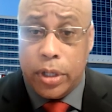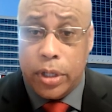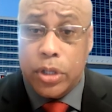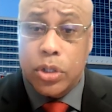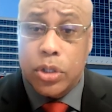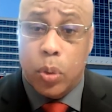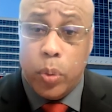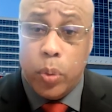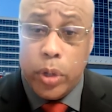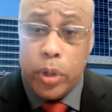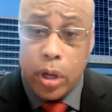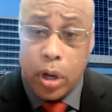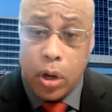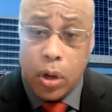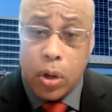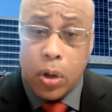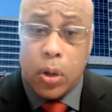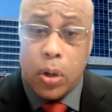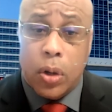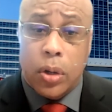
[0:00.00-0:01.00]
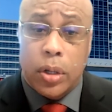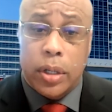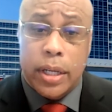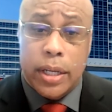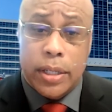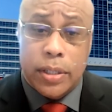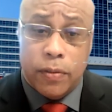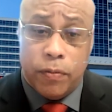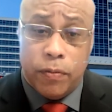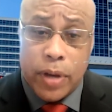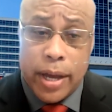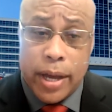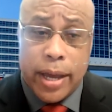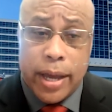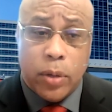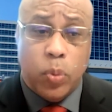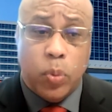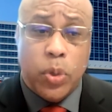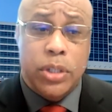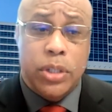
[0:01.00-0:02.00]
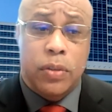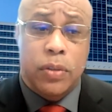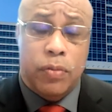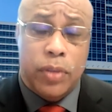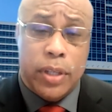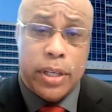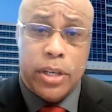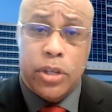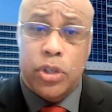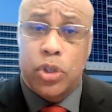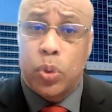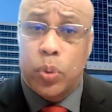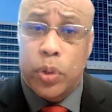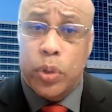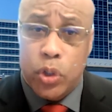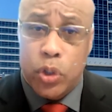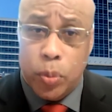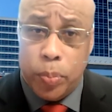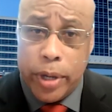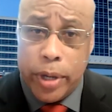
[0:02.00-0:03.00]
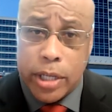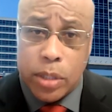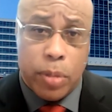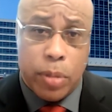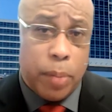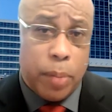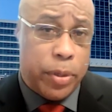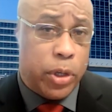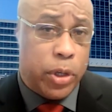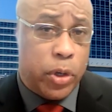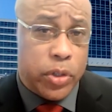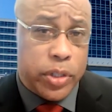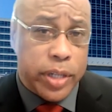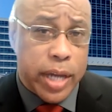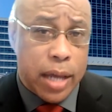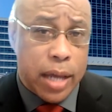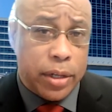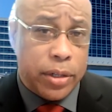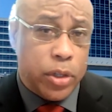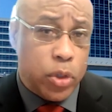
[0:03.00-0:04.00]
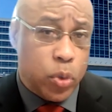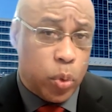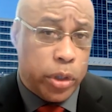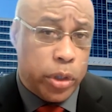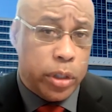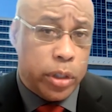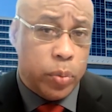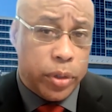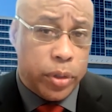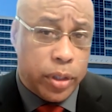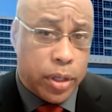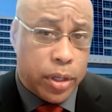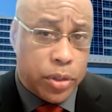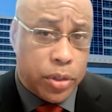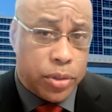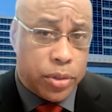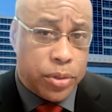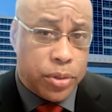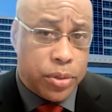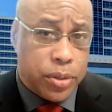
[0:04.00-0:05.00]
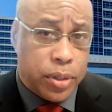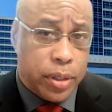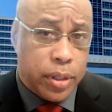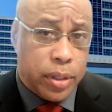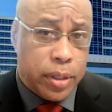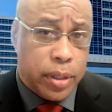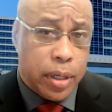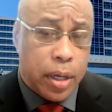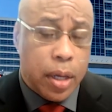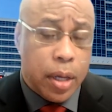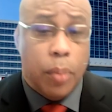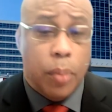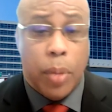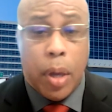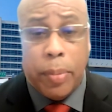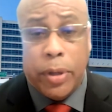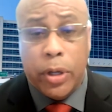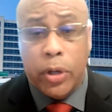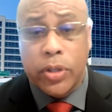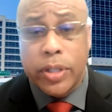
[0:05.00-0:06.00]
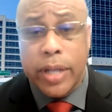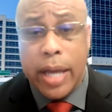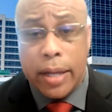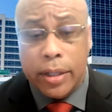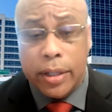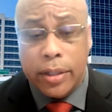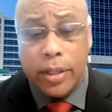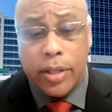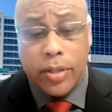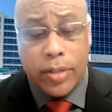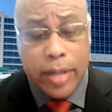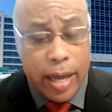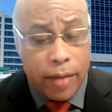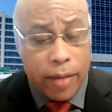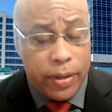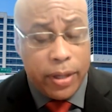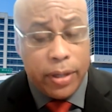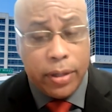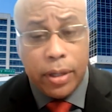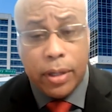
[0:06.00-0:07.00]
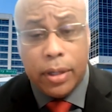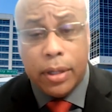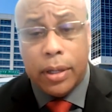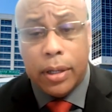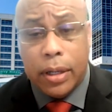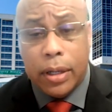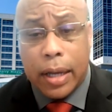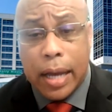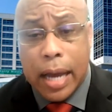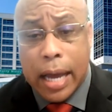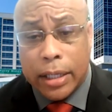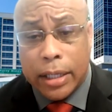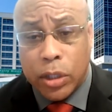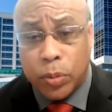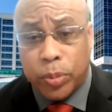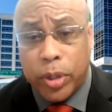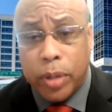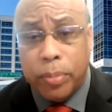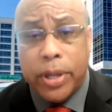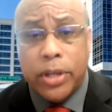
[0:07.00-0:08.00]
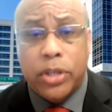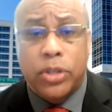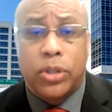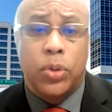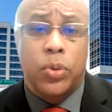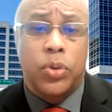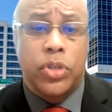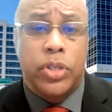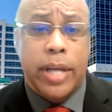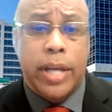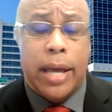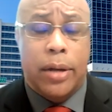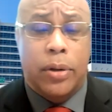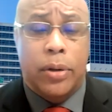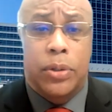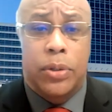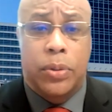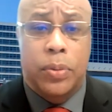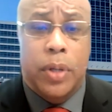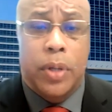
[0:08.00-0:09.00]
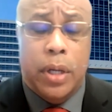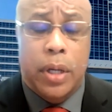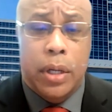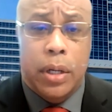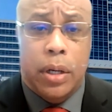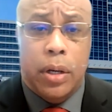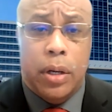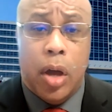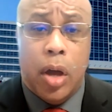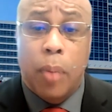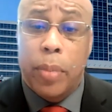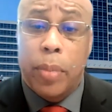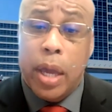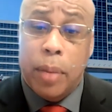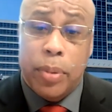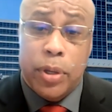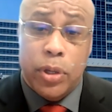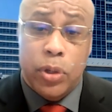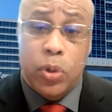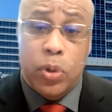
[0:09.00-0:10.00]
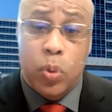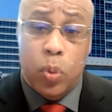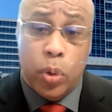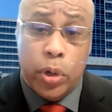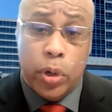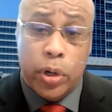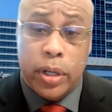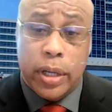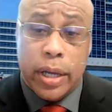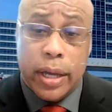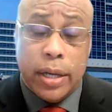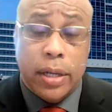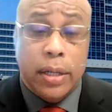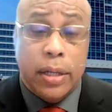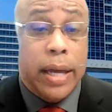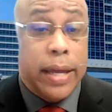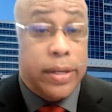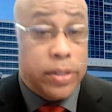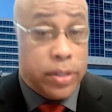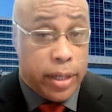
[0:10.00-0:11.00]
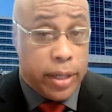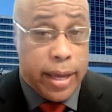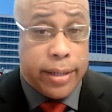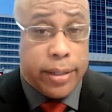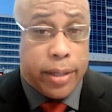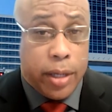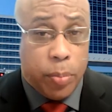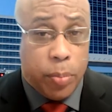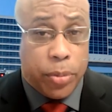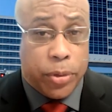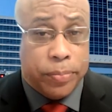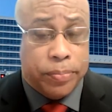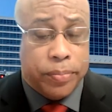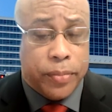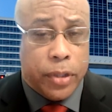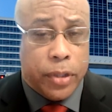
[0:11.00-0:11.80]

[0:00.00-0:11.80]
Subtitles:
So we all need to find which of these do we do best. Maybe your talent is working with youngsters. Maybe your talent is having college pre-med students shadow you. And maybe you work as a gatekeeper.